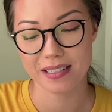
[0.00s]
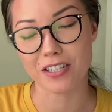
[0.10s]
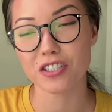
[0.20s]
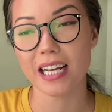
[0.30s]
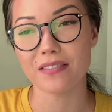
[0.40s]
I
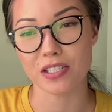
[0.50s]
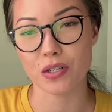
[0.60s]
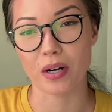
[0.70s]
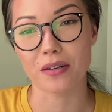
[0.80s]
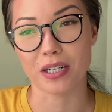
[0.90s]
actually have a
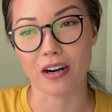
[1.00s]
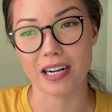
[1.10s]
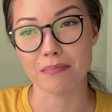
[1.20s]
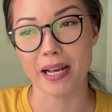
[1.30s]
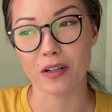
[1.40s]
story
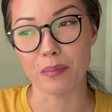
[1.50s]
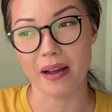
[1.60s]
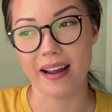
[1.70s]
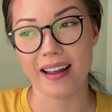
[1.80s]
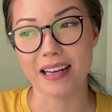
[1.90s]
regarding Michael
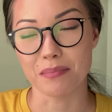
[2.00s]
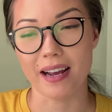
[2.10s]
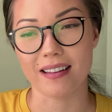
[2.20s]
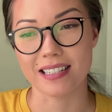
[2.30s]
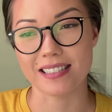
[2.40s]
Bay and
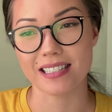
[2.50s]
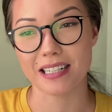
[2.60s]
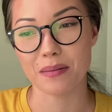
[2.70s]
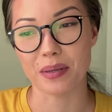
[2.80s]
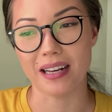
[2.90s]
my
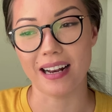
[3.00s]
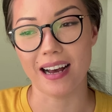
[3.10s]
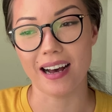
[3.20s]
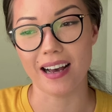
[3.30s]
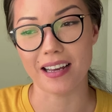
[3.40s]
ethnicity, but
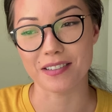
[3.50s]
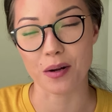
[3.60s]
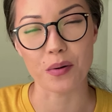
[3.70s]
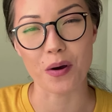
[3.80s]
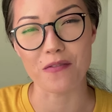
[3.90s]
I
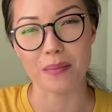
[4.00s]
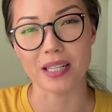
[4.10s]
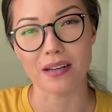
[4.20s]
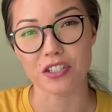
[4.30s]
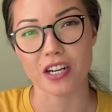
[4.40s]
don't know if I'm
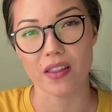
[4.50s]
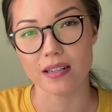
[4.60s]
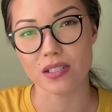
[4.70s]
allowed to share that